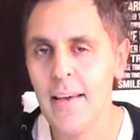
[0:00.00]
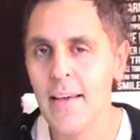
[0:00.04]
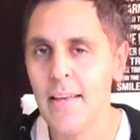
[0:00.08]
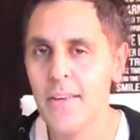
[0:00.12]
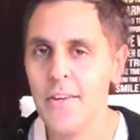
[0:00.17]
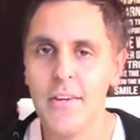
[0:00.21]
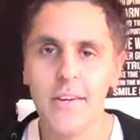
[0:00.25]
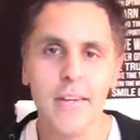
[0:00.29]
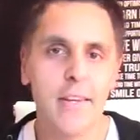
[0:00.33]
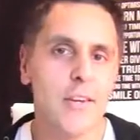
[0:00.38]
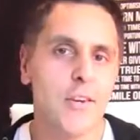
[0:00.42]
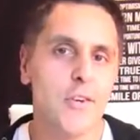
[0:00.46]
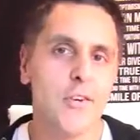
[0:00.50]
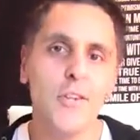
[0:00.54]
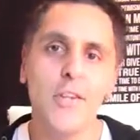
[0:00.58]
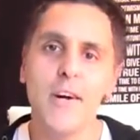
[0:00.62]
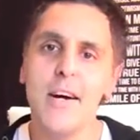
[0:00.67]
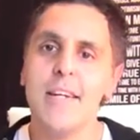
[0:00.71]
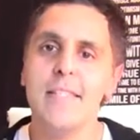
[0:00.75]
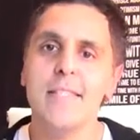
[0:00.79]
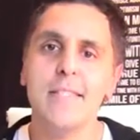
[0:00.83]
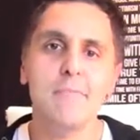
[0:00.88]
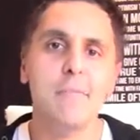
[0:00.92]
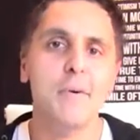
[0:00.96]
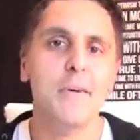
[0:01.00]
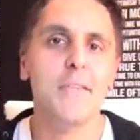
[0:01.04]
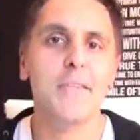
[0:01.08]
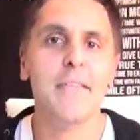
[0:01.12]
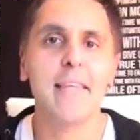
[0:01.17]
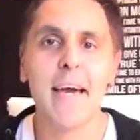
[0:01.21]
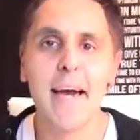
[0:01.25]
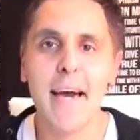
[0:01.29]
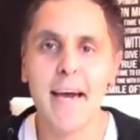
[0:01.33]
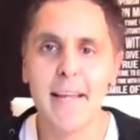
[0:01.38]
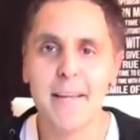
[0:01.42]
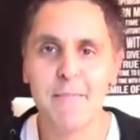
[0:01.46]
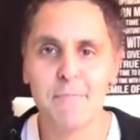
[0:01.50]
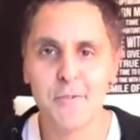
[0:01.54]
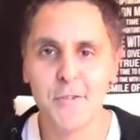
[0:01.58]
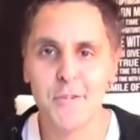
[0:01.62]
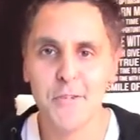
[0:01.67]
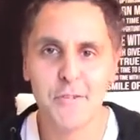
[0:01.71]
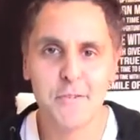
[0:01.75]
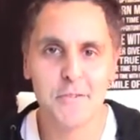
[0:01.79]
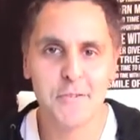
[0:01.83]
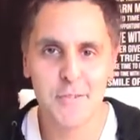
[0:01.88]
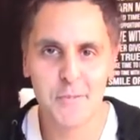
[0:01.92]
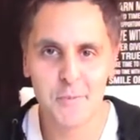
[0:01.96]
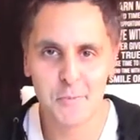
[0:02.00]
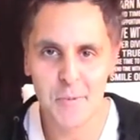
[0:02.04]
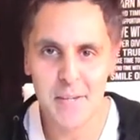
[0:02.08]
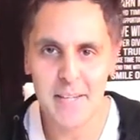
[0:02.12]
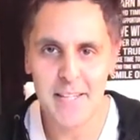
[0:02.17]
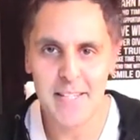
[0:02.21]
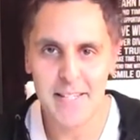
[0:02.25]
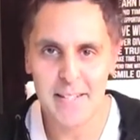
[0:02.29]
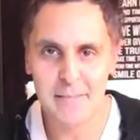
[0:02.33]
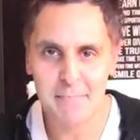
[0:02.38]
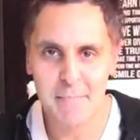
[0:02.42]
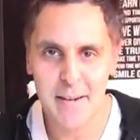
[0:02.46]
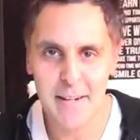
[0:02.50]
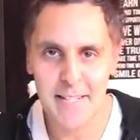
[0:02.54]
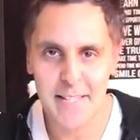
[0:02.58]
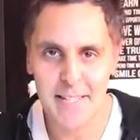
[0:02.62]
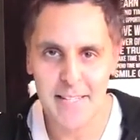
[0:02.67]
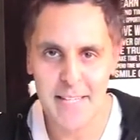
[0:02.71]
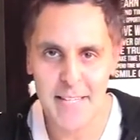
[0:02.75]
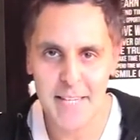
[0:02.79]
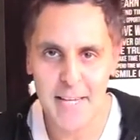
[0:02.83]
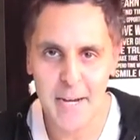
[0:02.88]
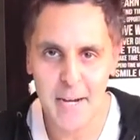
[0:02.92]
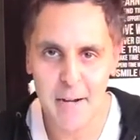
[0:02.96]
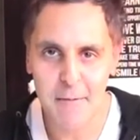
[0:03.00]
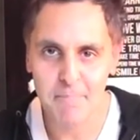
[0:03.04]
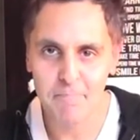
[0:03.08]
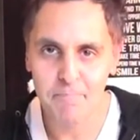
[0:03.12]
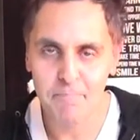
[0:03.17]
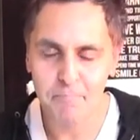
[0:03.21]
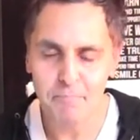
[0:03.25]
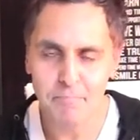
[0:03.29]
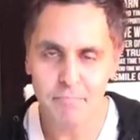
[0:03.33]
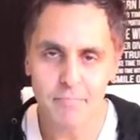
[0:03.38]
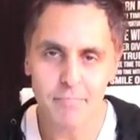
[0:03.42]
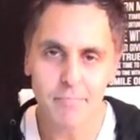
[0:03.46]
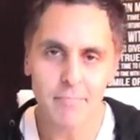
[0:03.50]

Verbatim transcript: And you're going to hear lots about that, I'm sure, in the weeks and months to come.